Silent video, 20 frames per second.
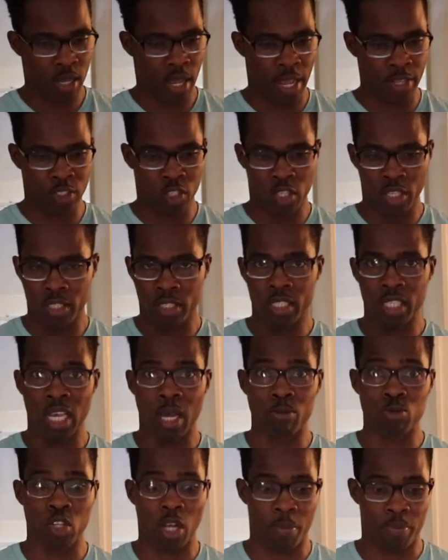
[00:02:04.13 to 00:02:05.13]
As you can see,
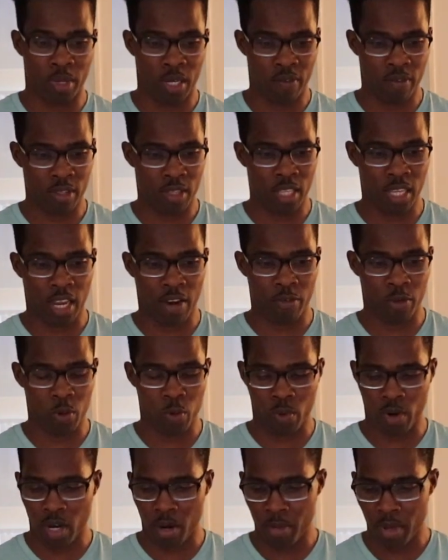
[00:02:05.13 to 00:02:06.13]
I'm dropping everything
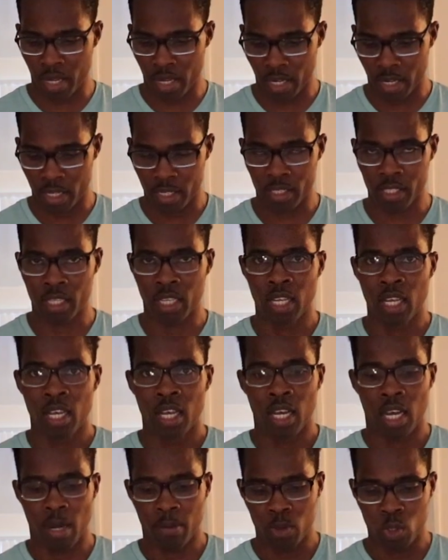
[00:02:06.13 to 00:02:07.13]
everywhere because
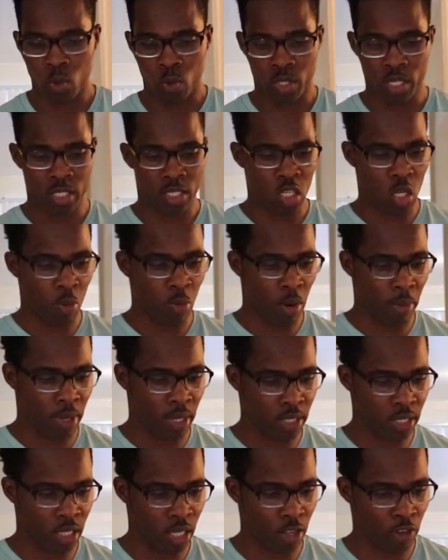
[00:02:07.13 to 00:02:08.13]
I'm doing this all by
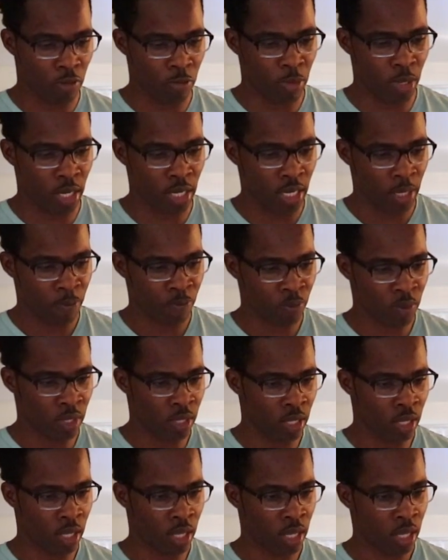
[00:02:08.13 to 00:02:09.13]
myself, but
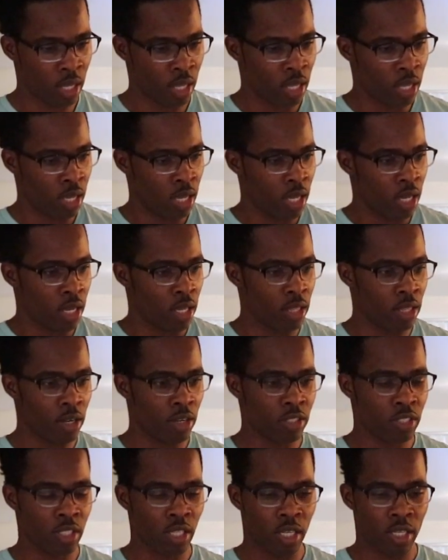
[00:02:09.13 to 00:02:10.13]

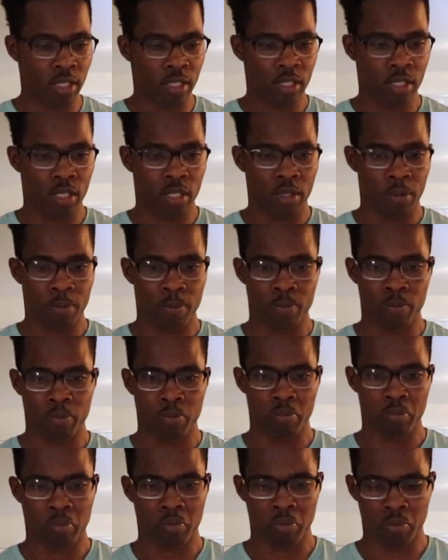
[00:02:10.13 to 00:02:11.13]
there's this
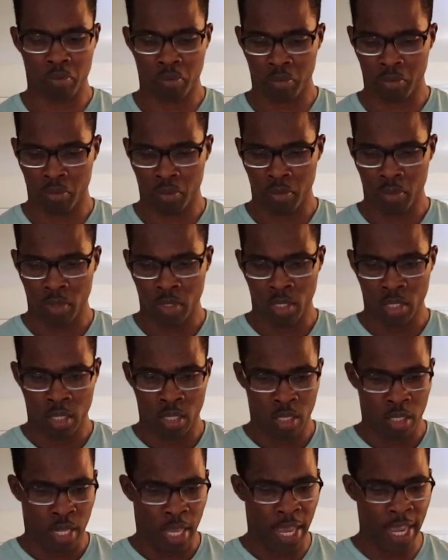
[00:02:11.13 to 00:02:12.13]

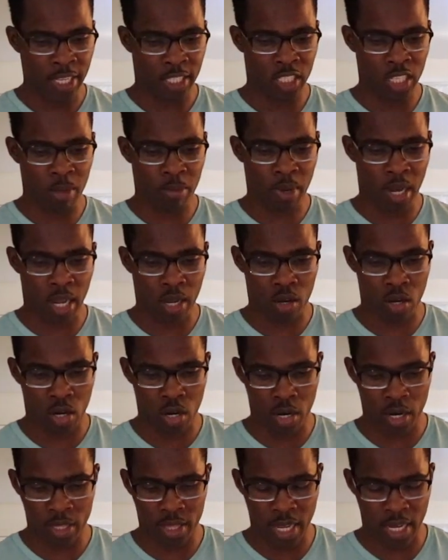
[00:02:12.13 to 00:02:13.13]
HDMI
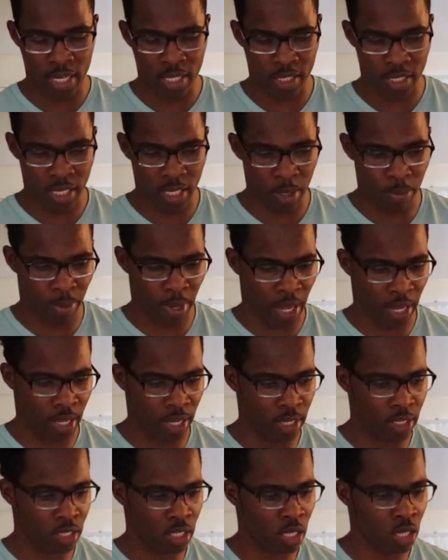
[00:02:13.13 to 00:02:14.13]
cord that is in the
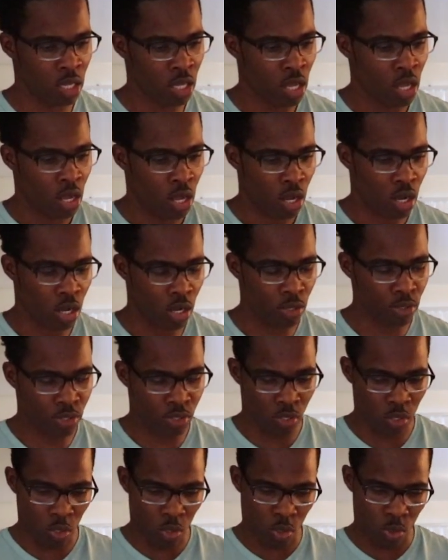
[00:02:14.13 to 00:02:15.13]
package.
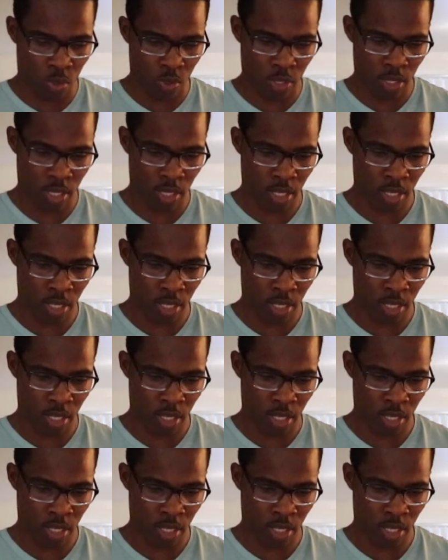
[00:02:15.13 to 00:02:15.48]
Also,